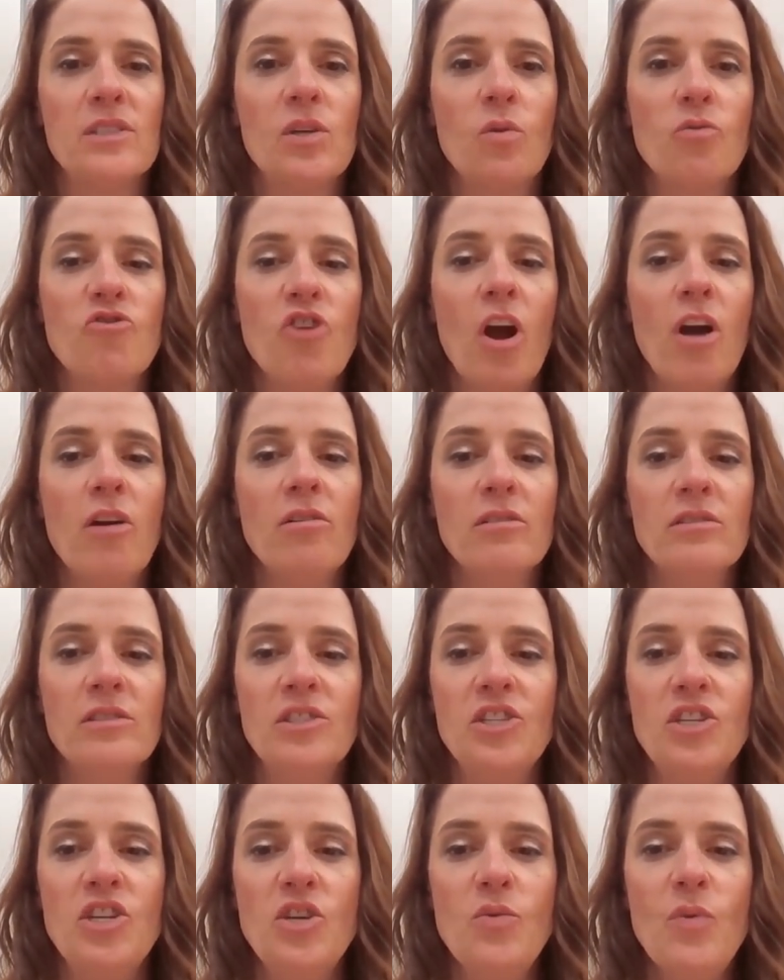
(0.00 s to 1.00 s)
So Charles,
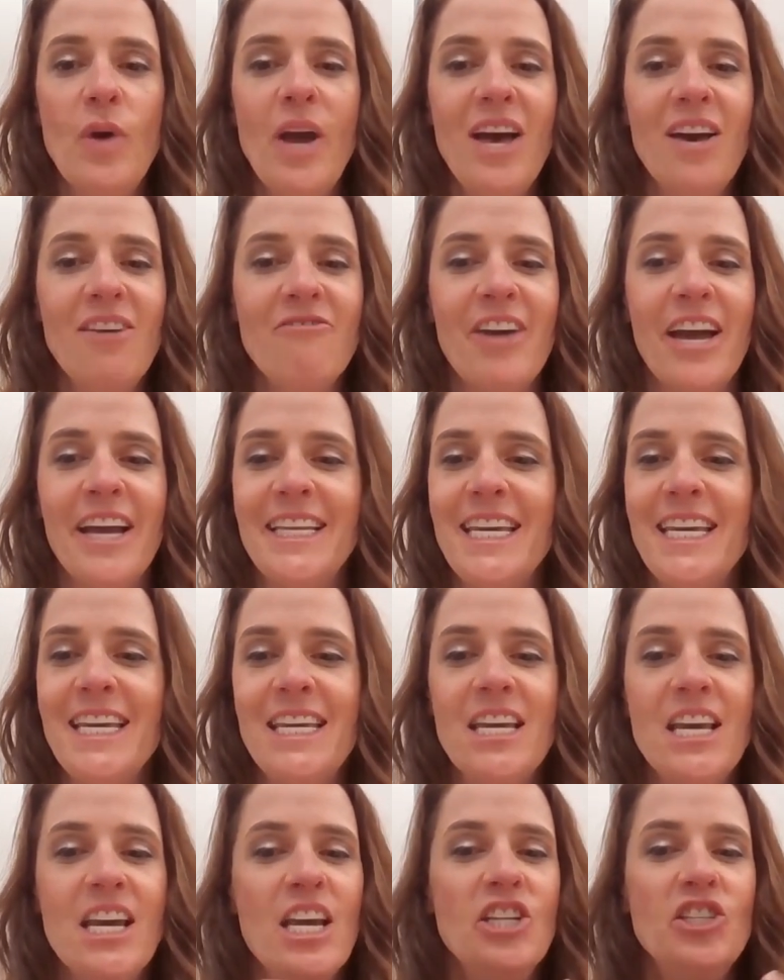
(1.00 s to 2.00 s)
do you have
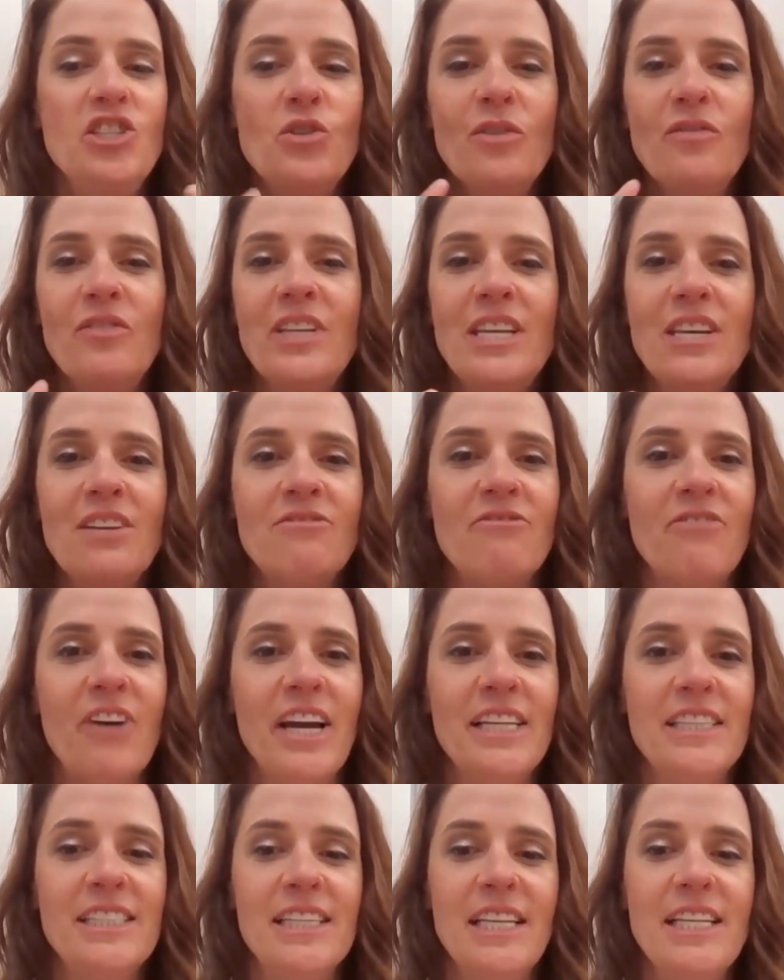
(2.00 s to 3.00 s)
any
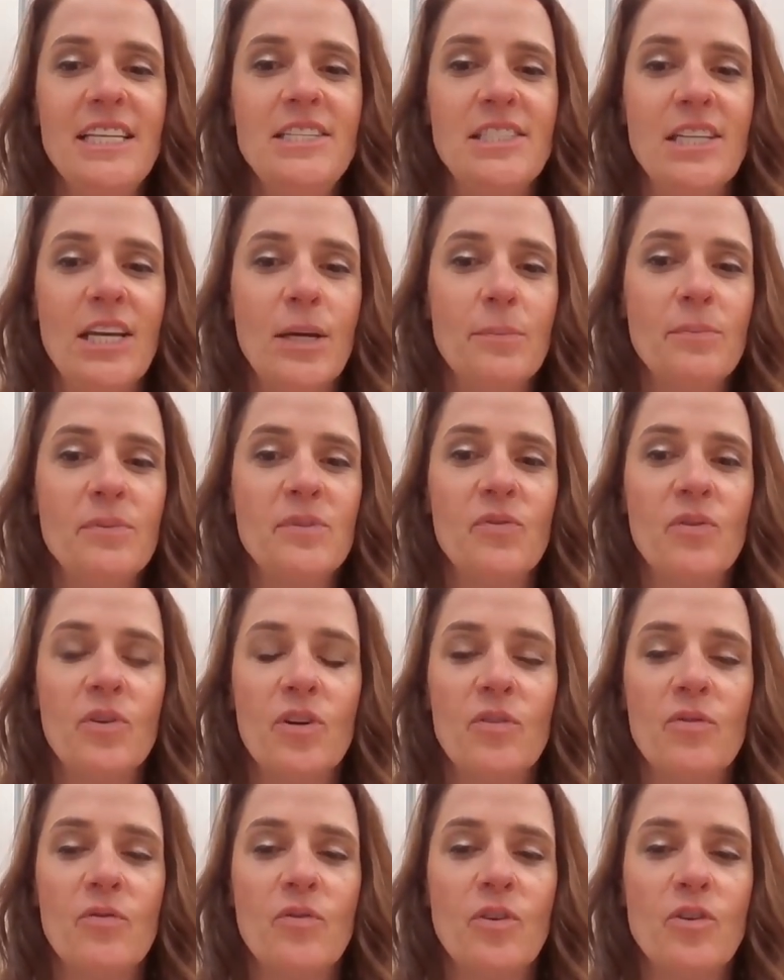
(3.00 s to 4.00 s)
advice, any tips
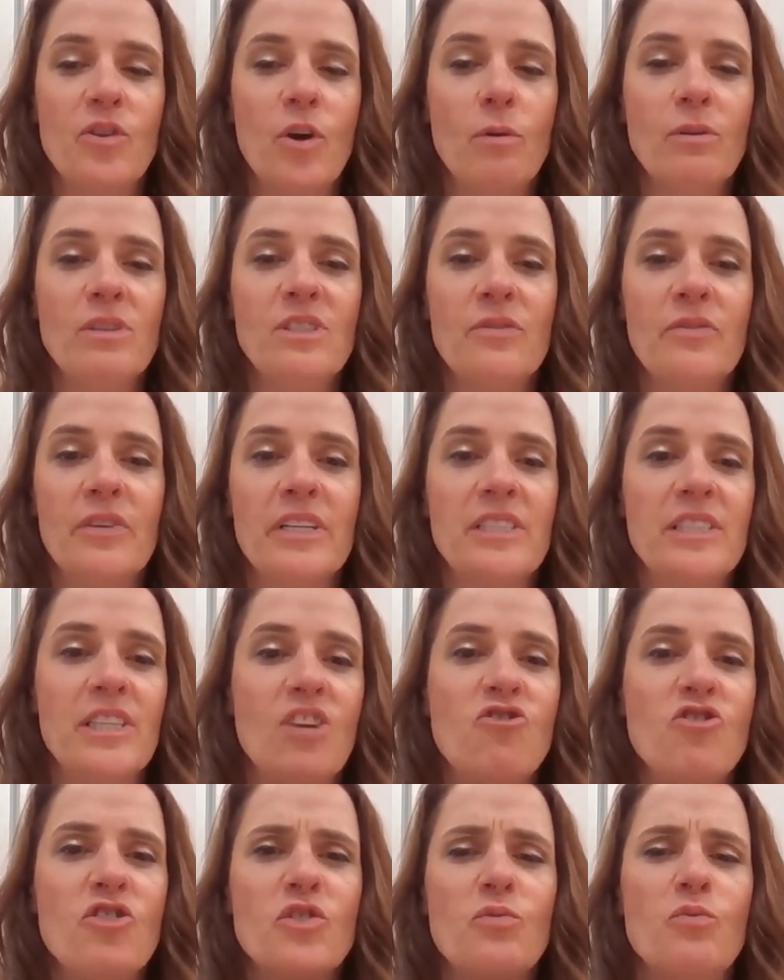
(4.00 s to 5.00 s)
for those of us
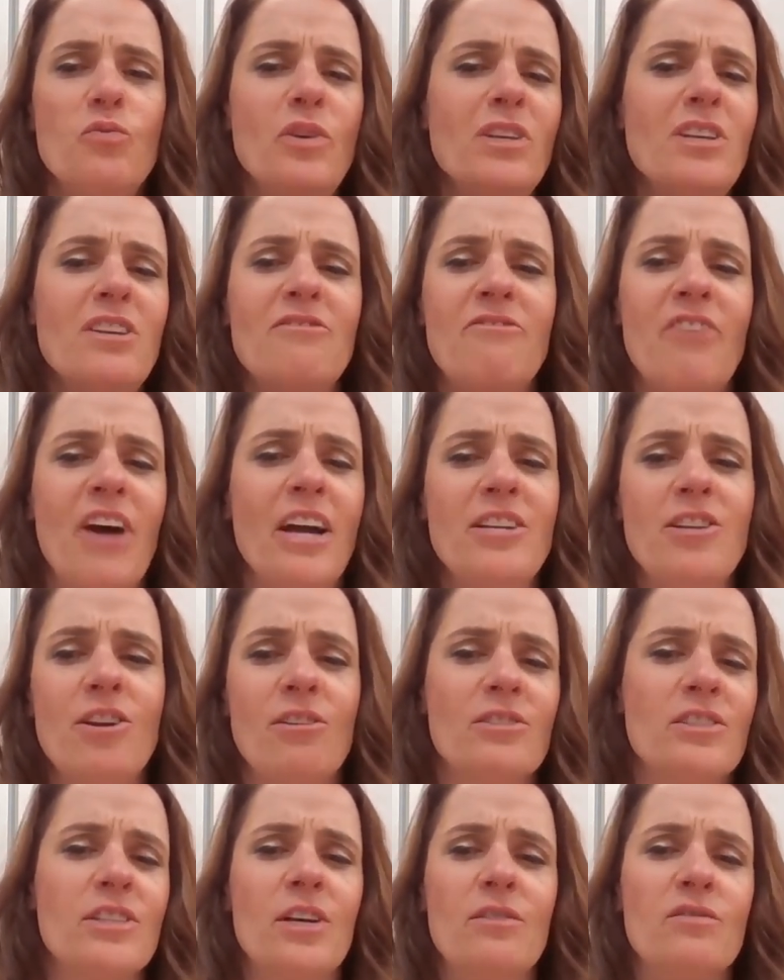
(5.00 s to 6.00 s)
that just really find
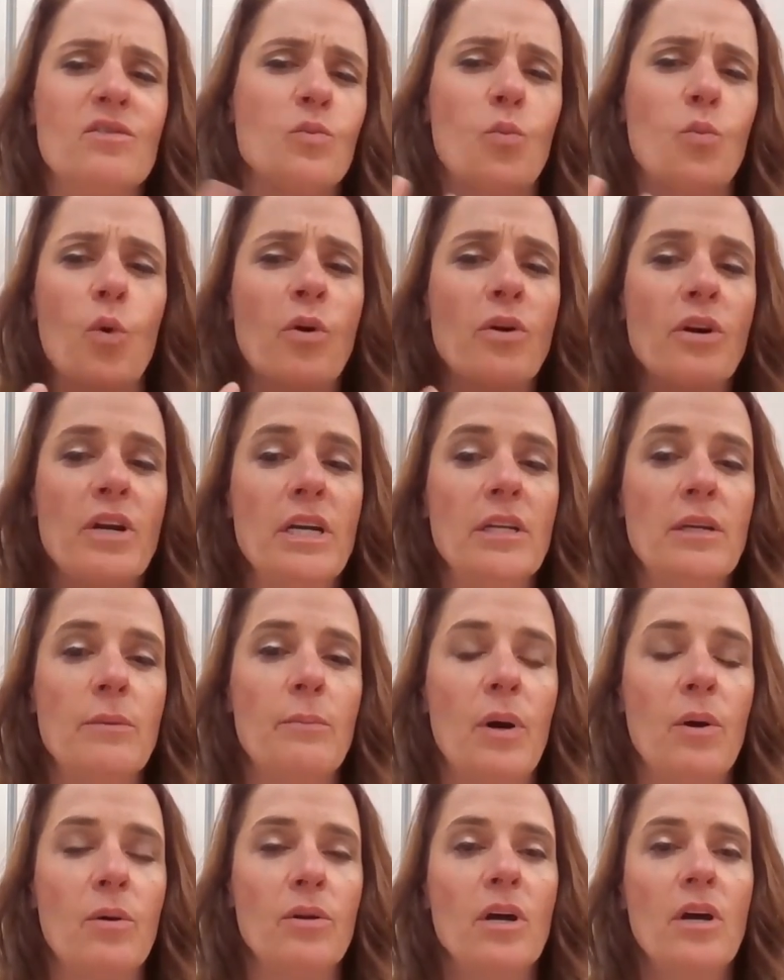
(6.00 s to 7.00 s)
ourselves worrying
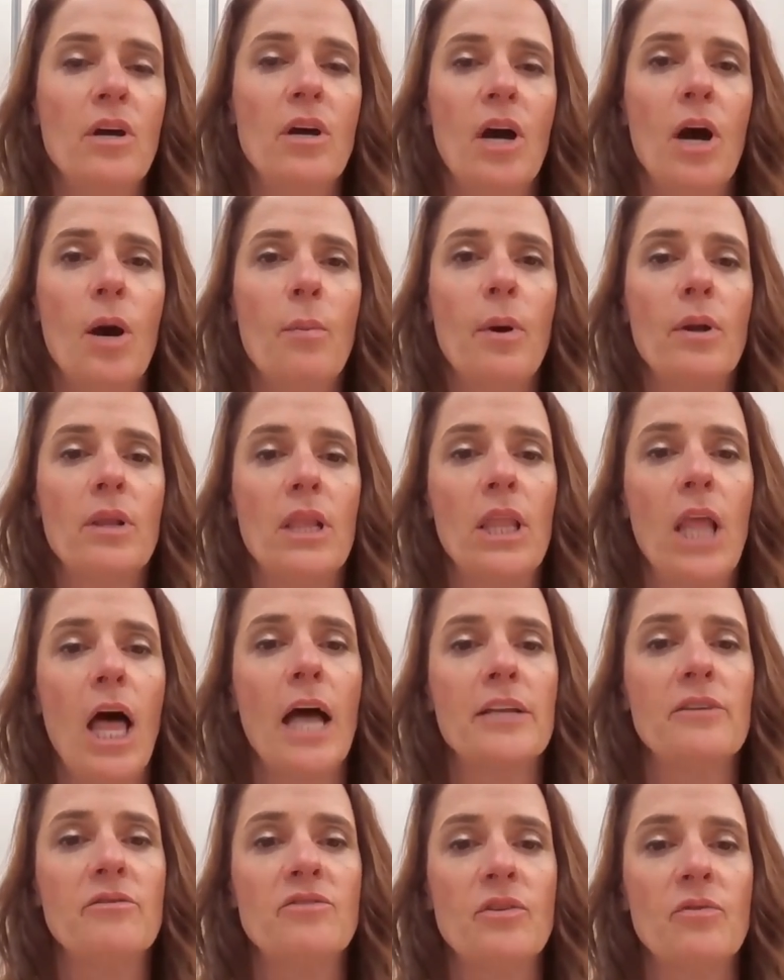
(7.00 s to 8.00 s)
about a
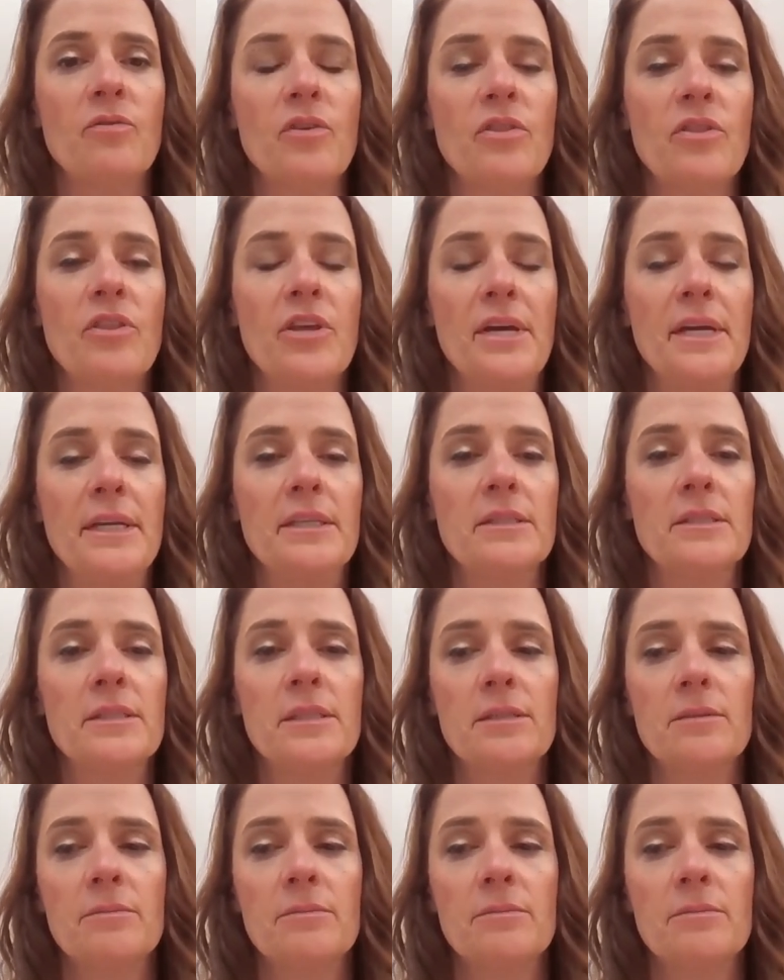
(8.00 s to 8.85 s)
lot of different things?